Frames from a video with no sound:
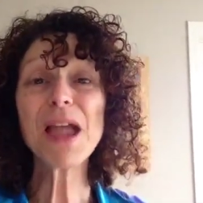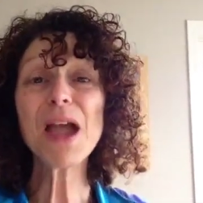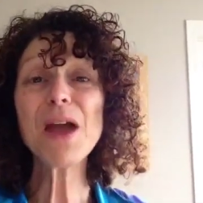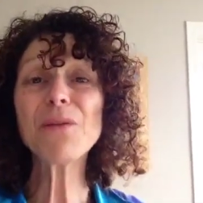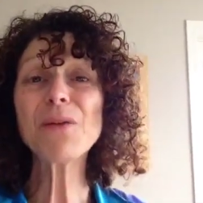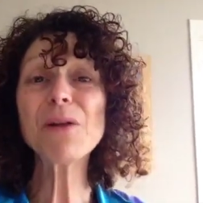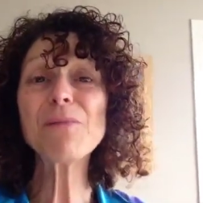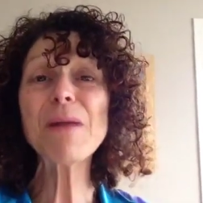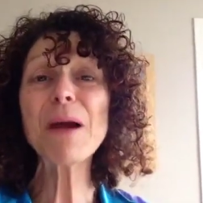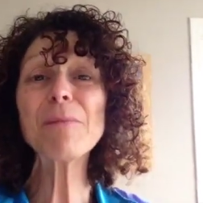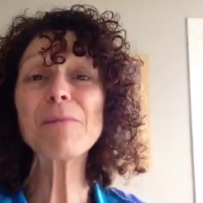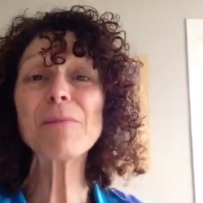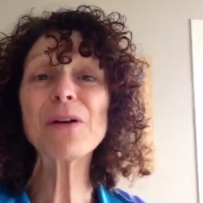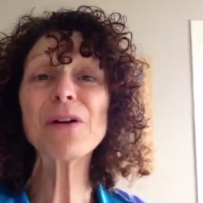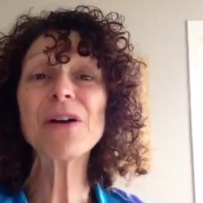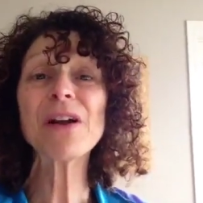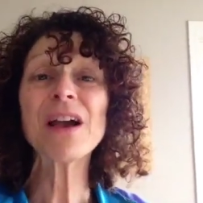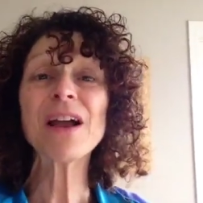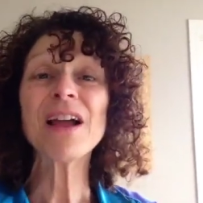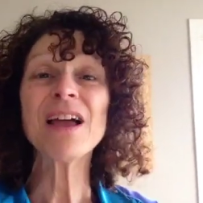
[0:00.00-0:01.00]
And
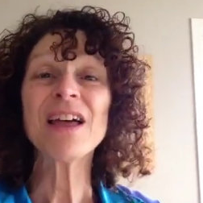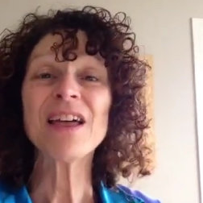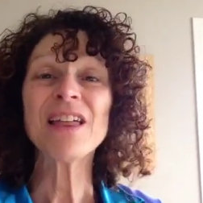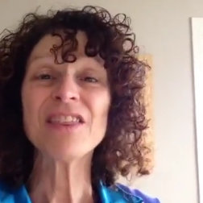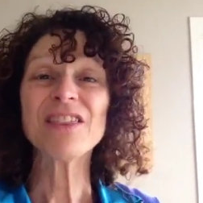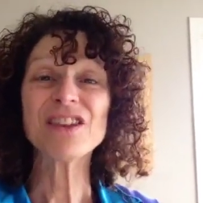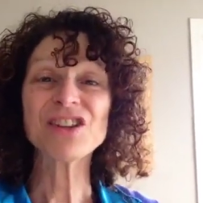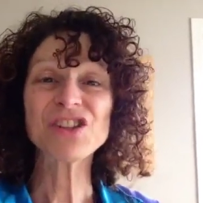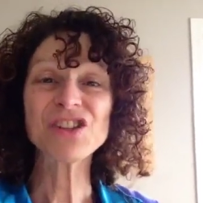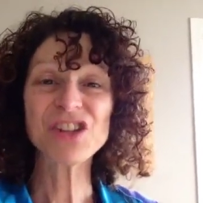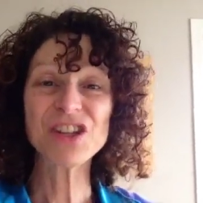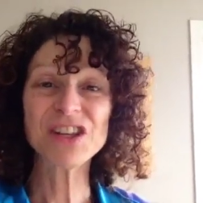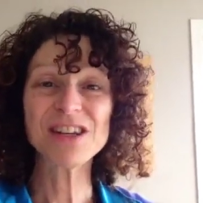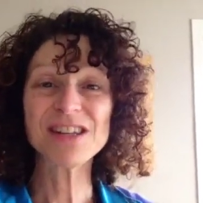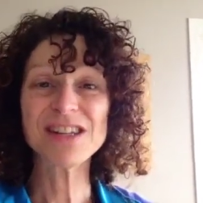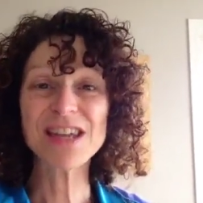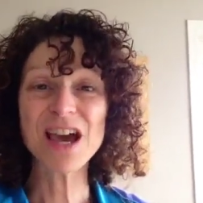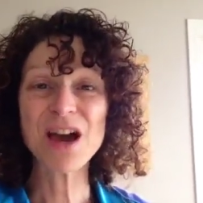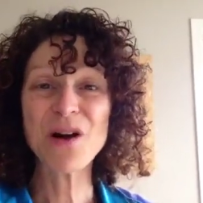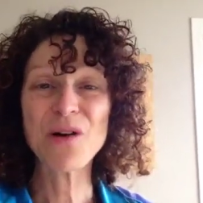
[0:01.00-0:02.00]
remember, the
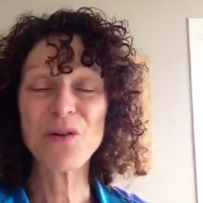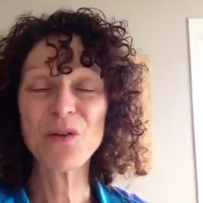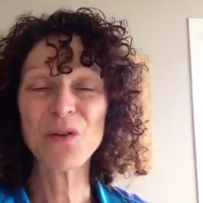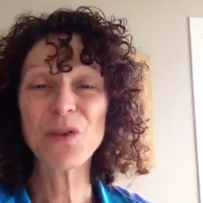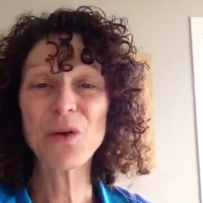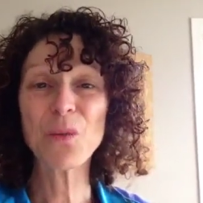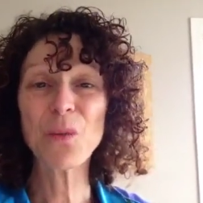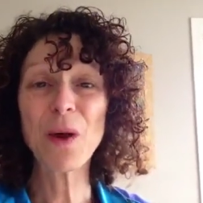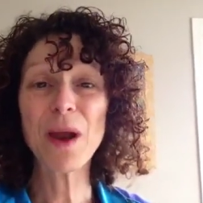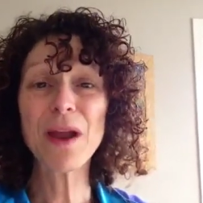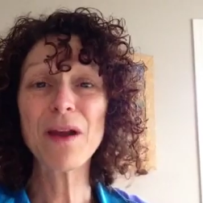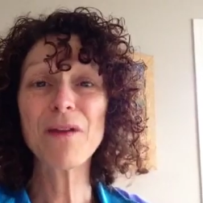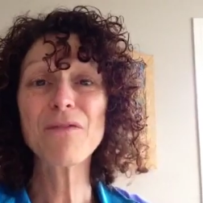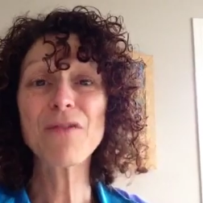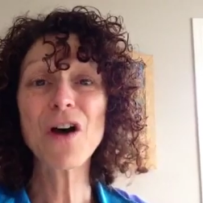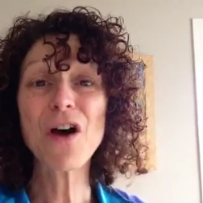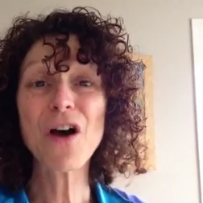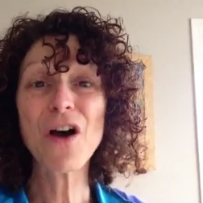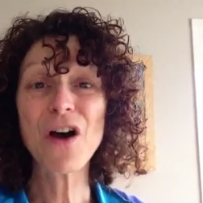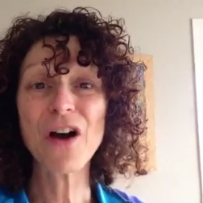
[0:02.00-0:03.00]
Shin Dao, the way of
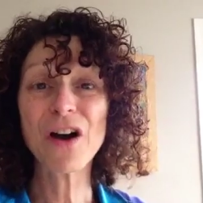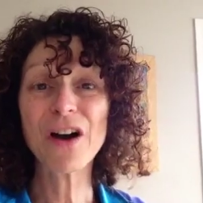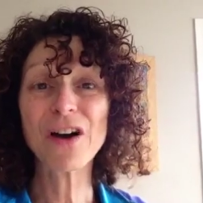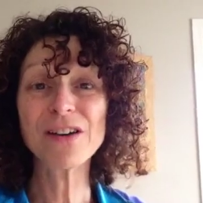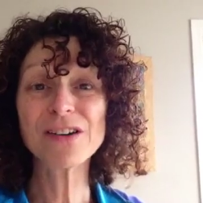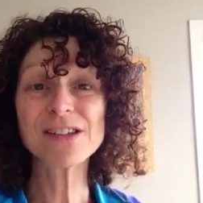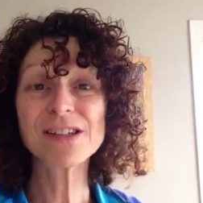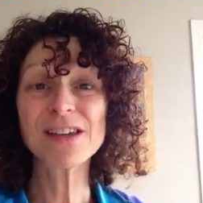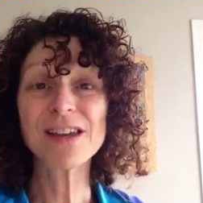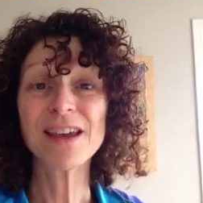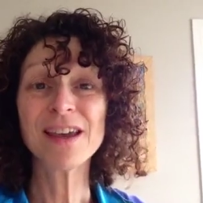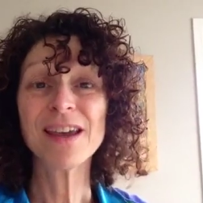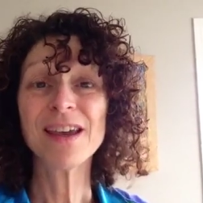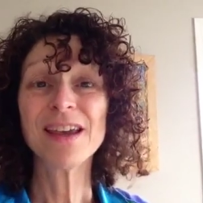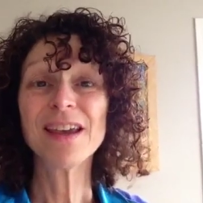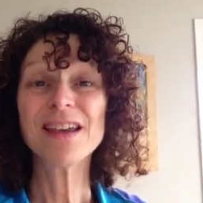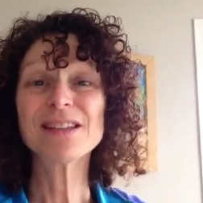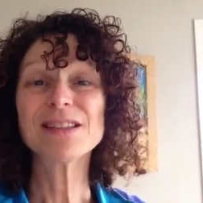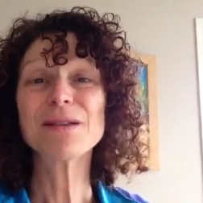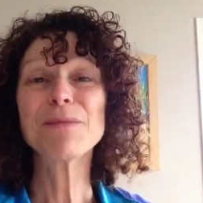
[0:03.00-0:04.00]
the heart,
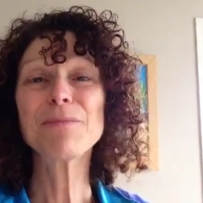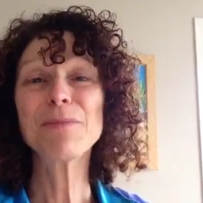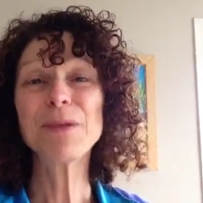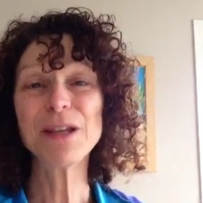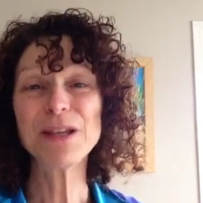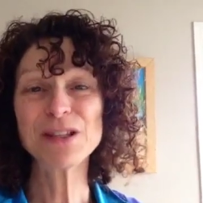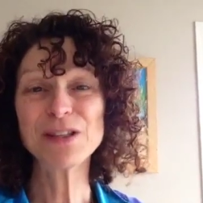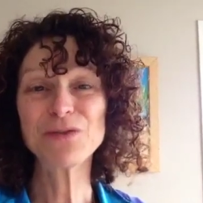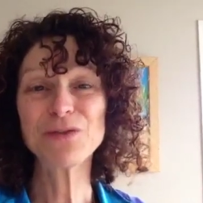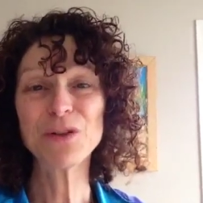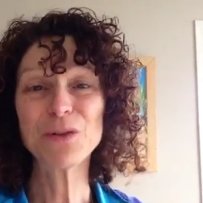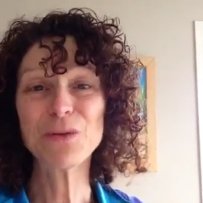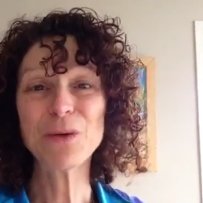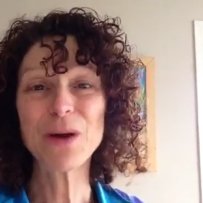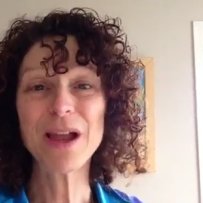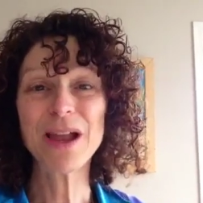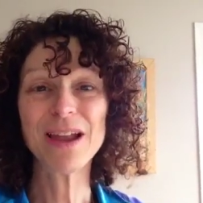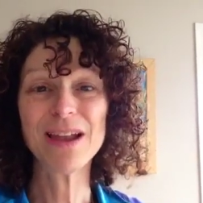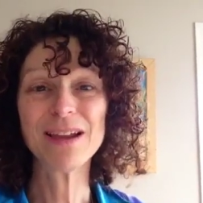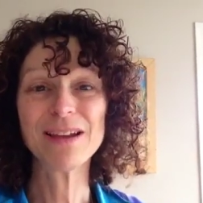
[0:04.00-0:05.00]
is a peaceful
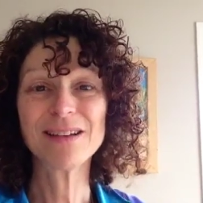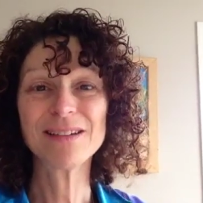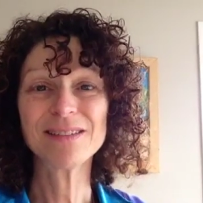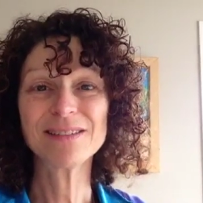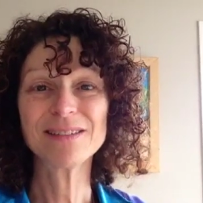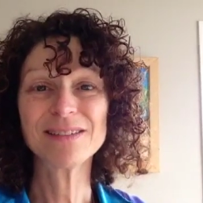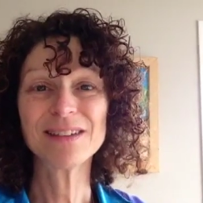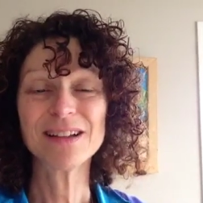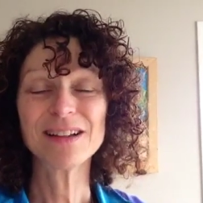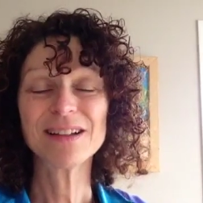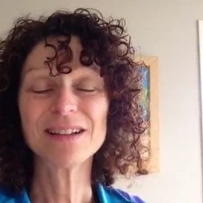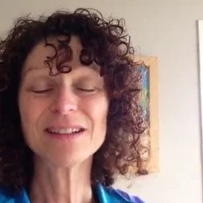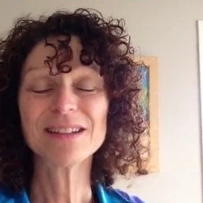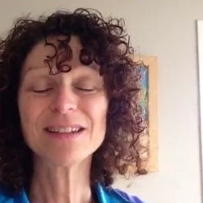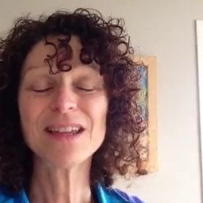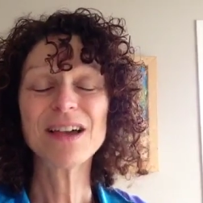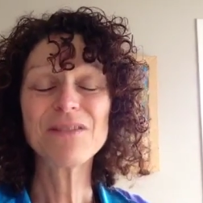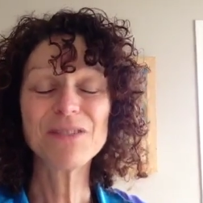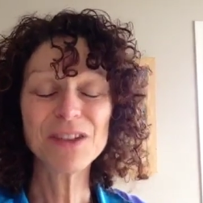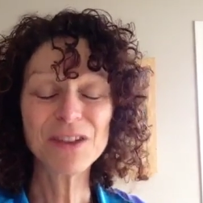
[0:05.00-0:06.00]
way.
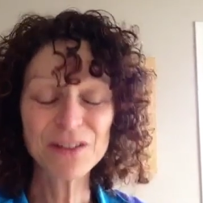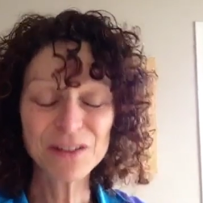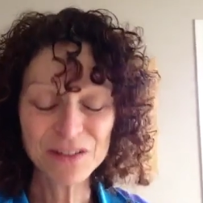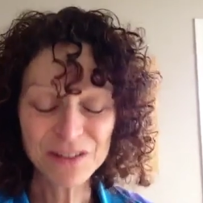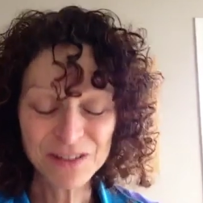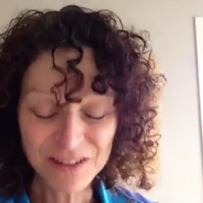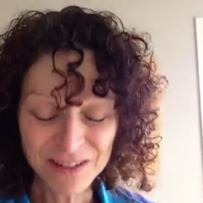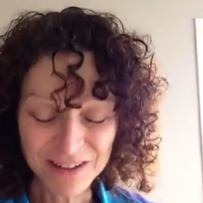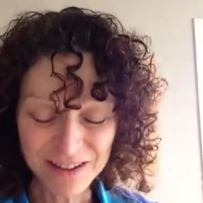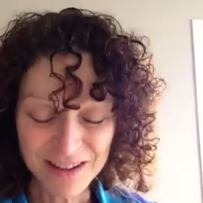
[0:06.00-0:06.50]
Love you.